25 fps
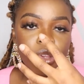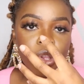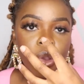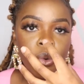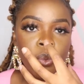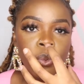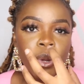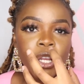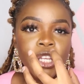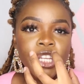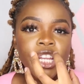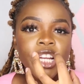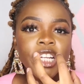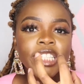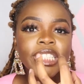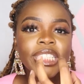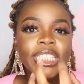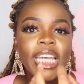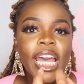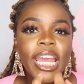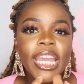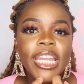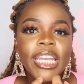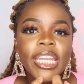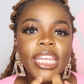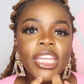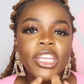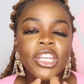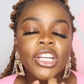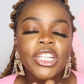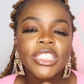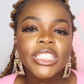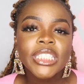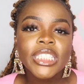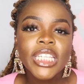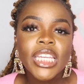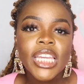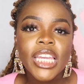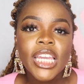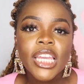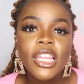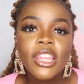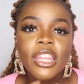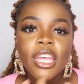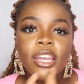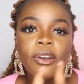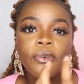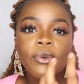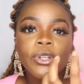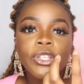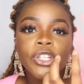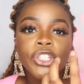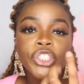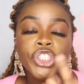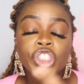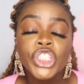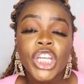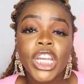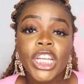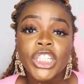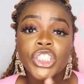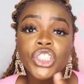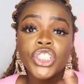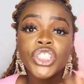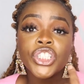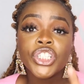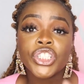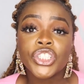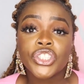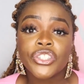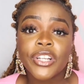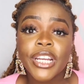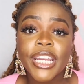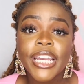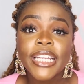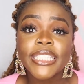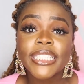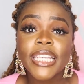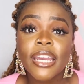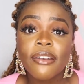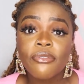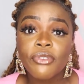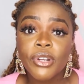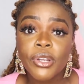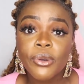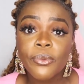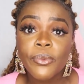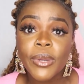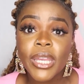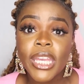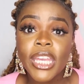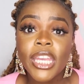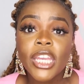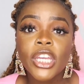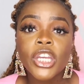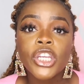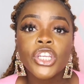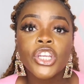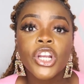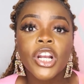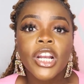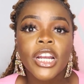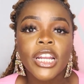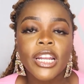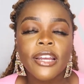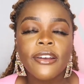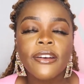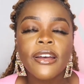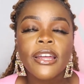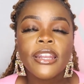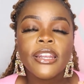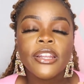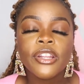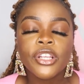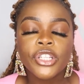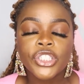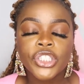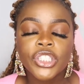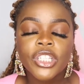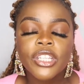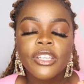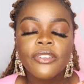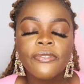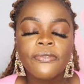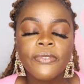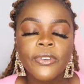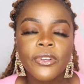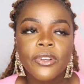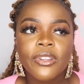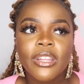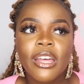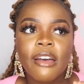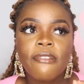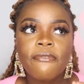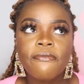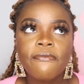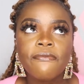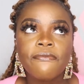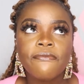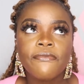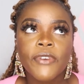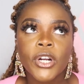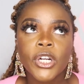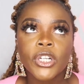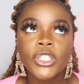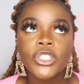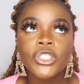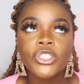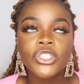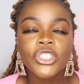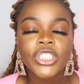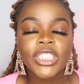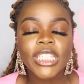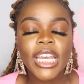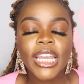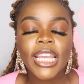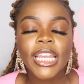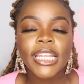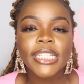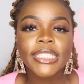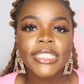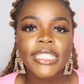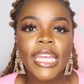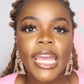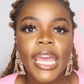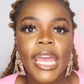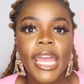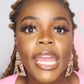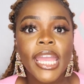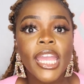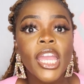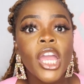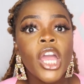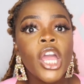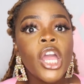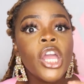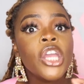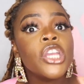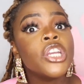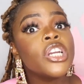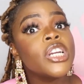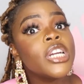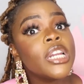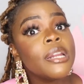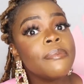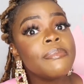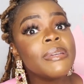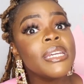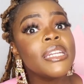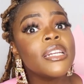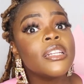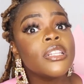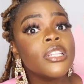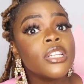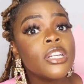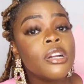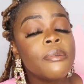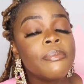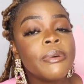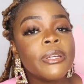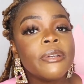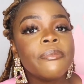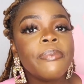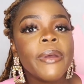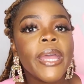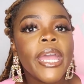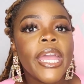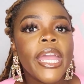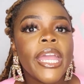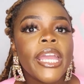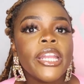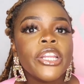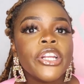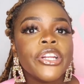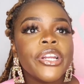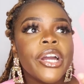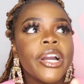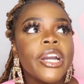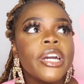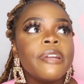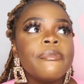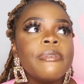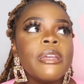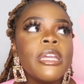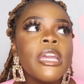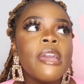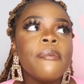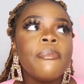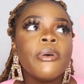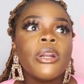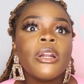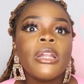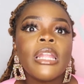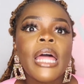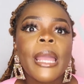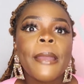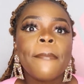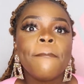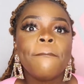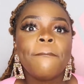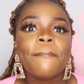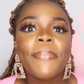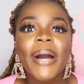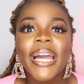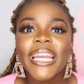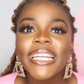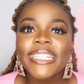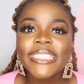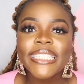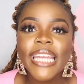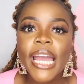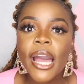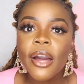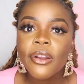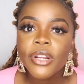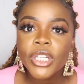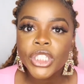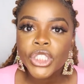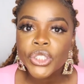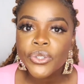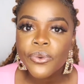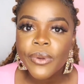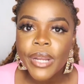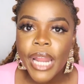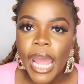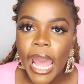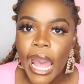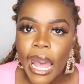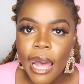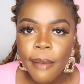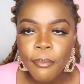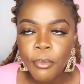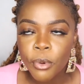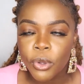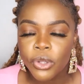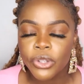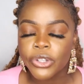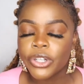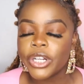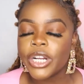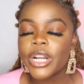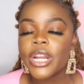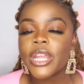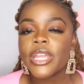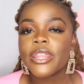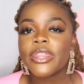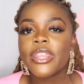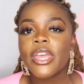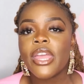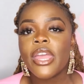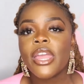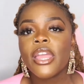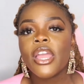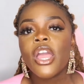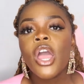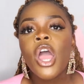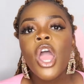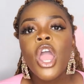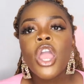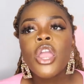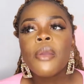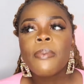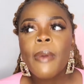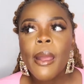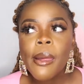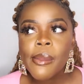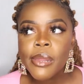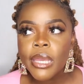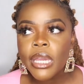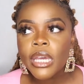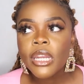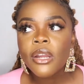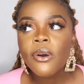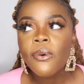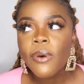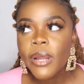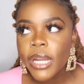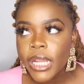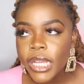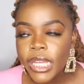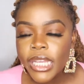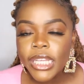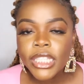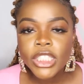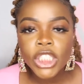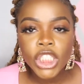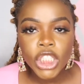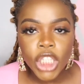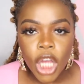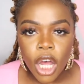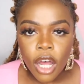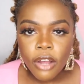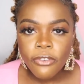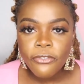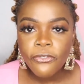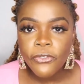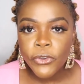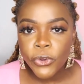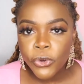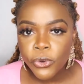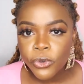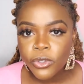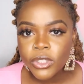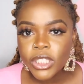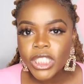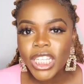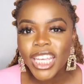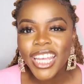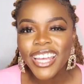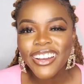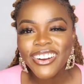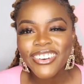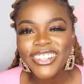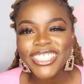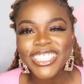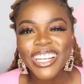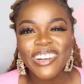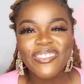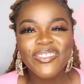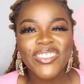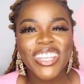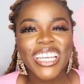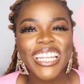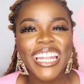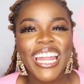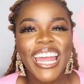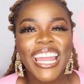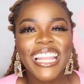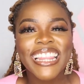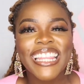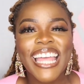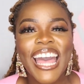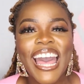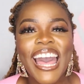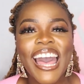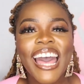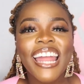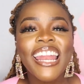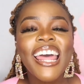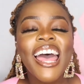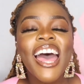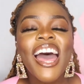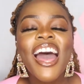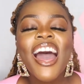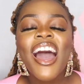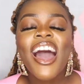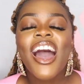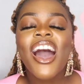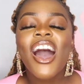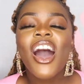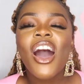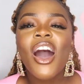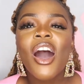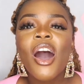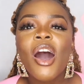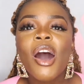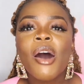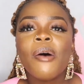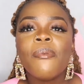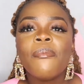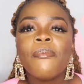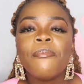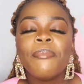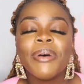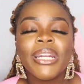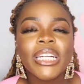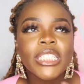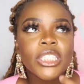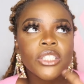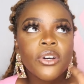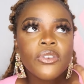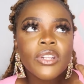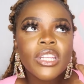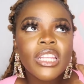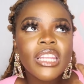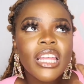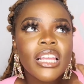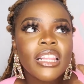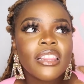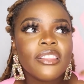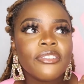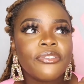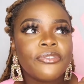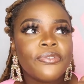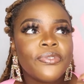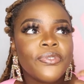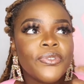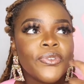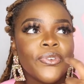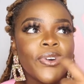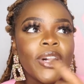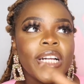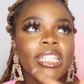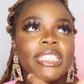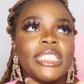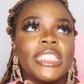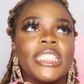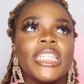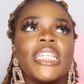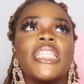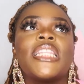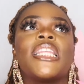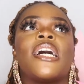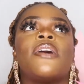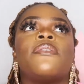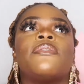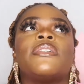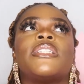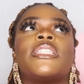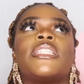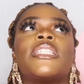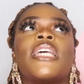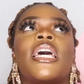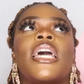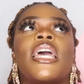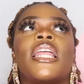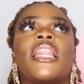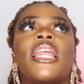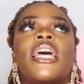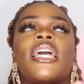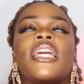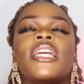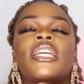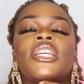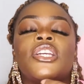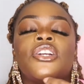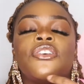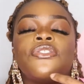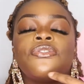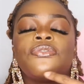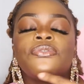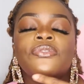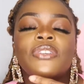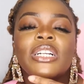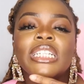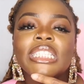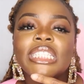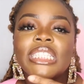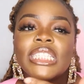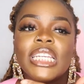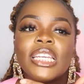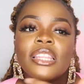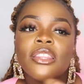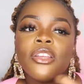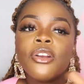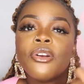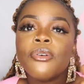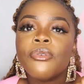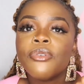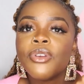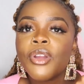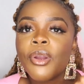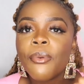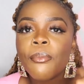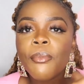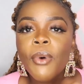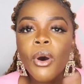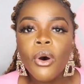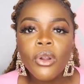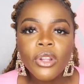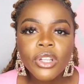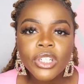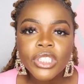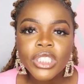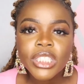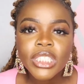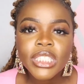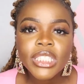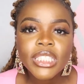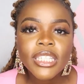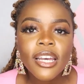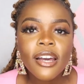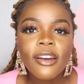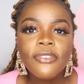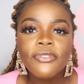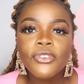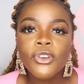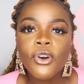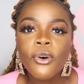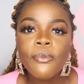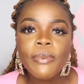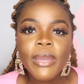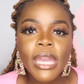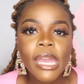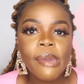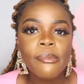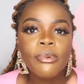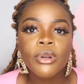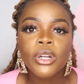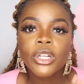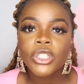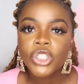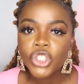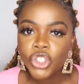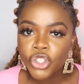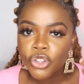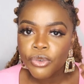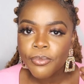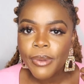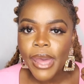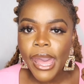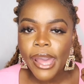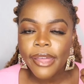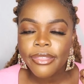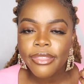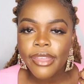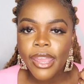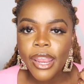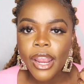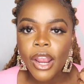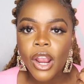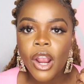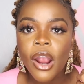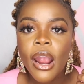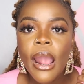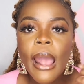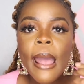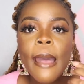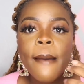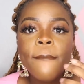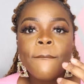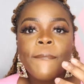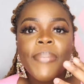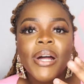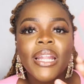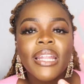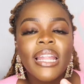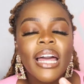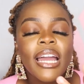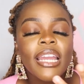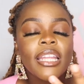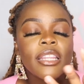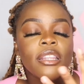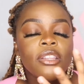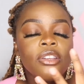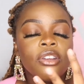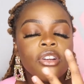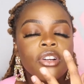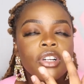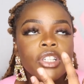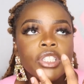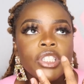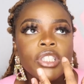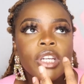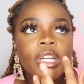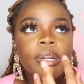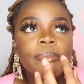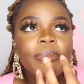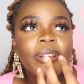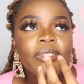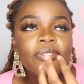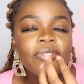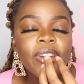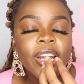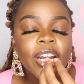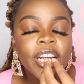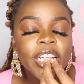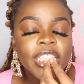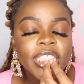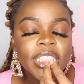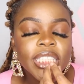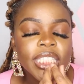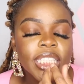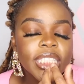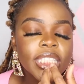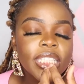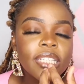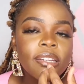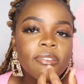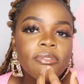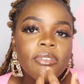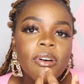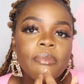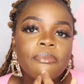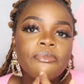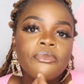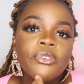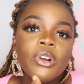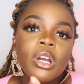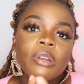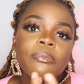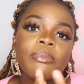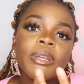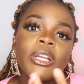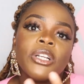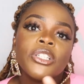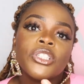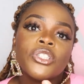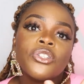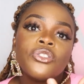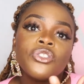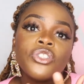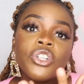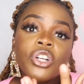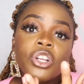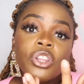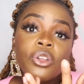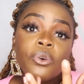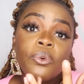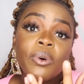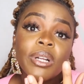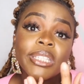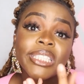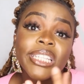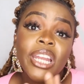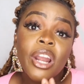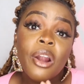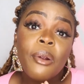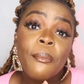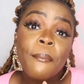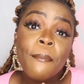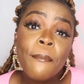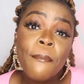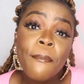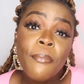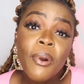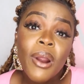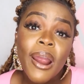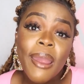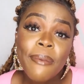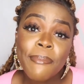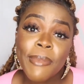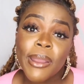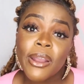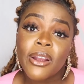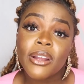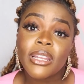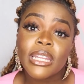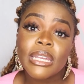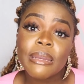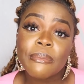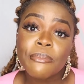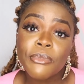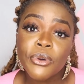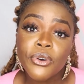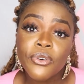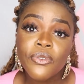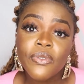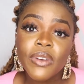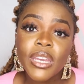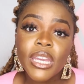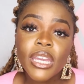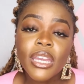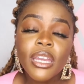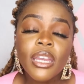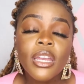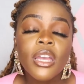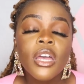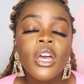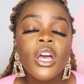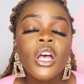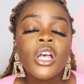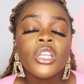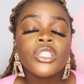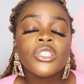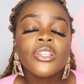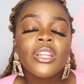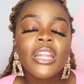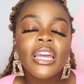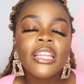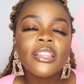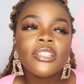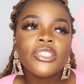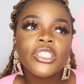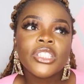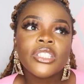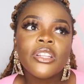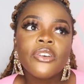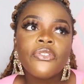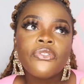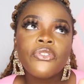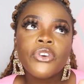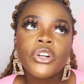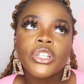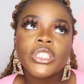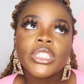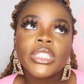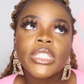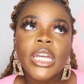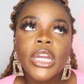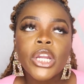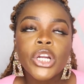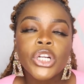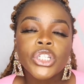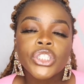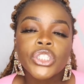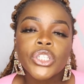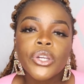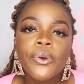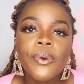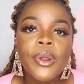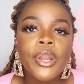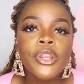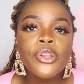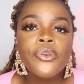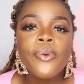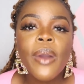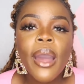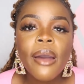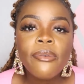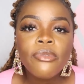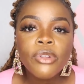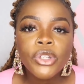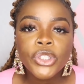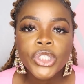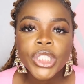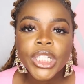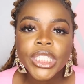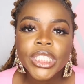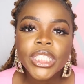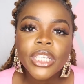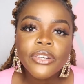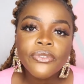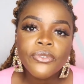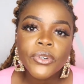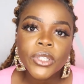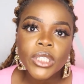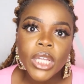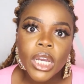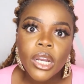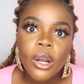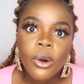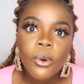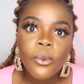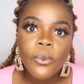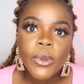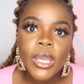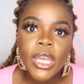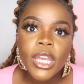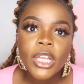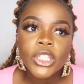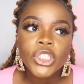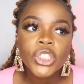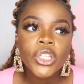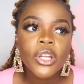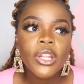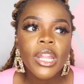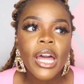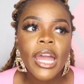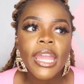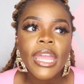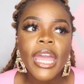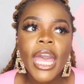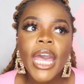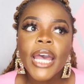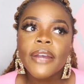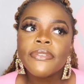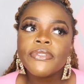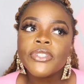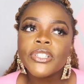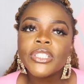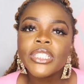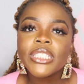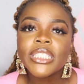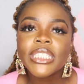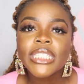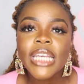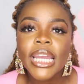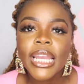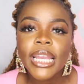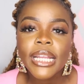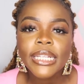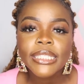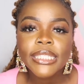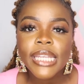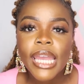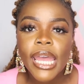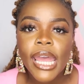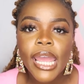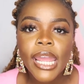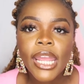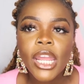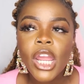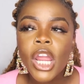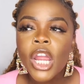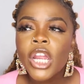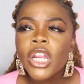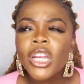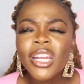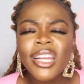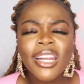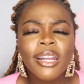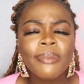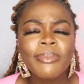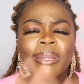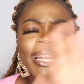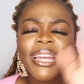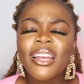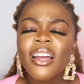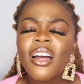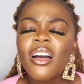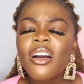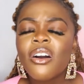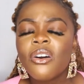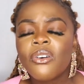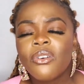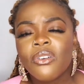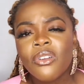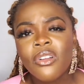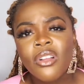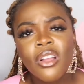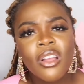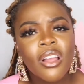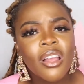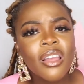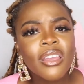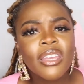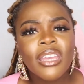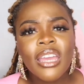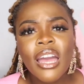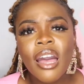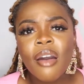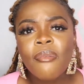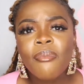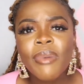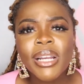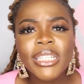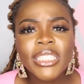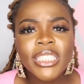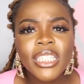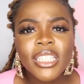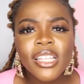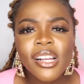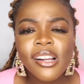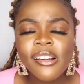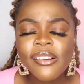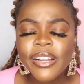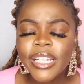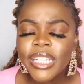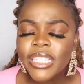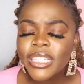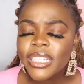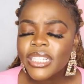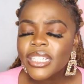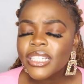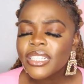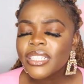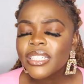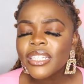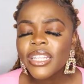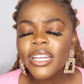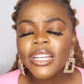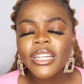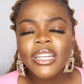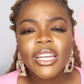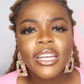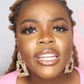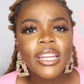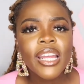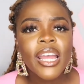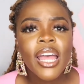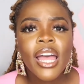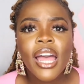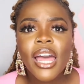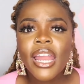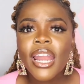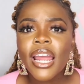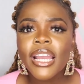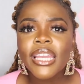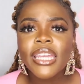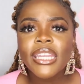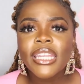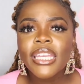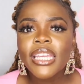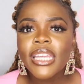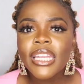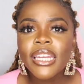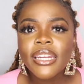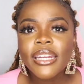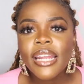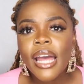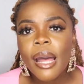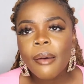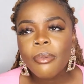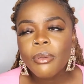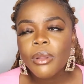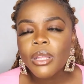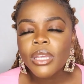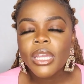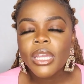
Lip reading: when they're tightening your teeth, like when you're changing your trays every week, you're gonna initially feel that first or second day you're gonna be in a little bit of pain. You're not gonna be able to like bite down into an apple or anything. You're probably gonna want to eat soft foods or something like that. But it's only like the front teeth, I would say, like your front teeth, your molars and stuff, you'll be able to chew back there, but like you're gonna be very sensitive up front because those are the ones that are primarily moving. So like just the first day or two, and you have the trays in for like a week, so like after the second day you're gonna be like, oh yeah, my teeth are already good, they're good, and I can eat an apple